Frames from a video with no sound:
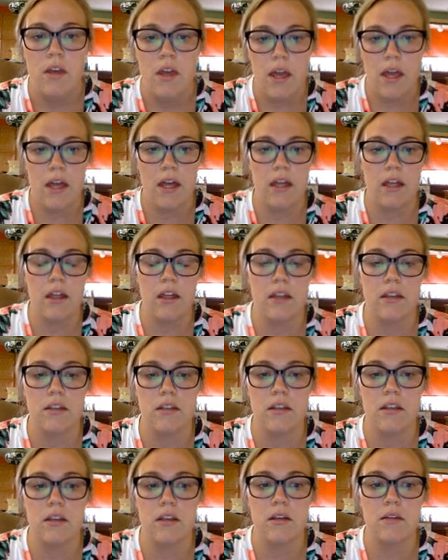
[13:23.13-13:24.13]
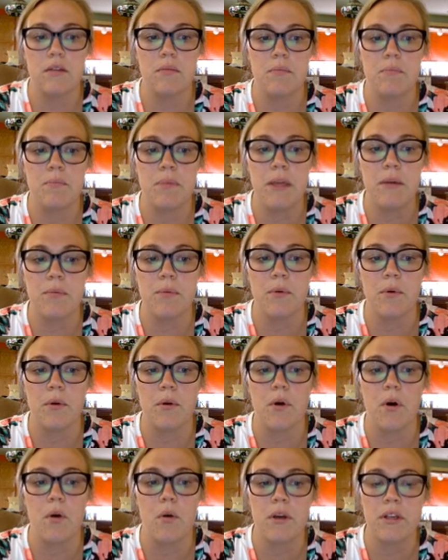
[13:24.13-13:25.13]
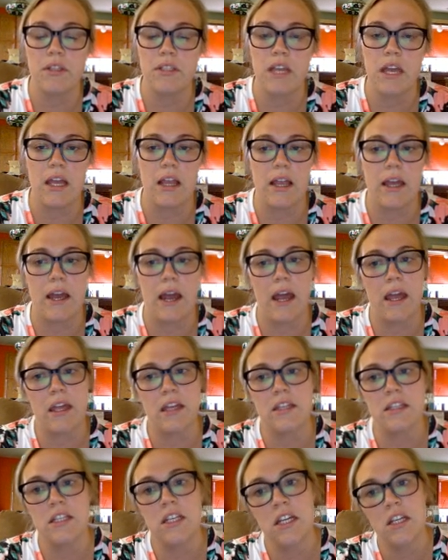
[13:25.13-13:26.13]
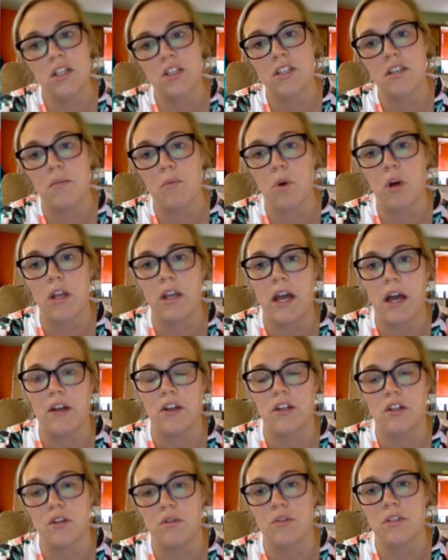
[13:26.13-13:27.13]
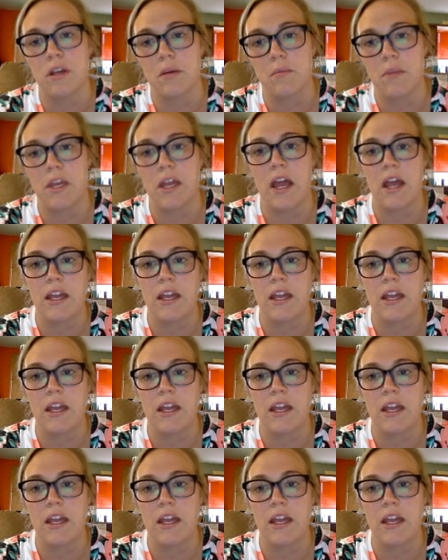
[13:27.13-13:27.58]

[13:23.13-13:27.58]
And people always say, like, I can teach someone how to do something.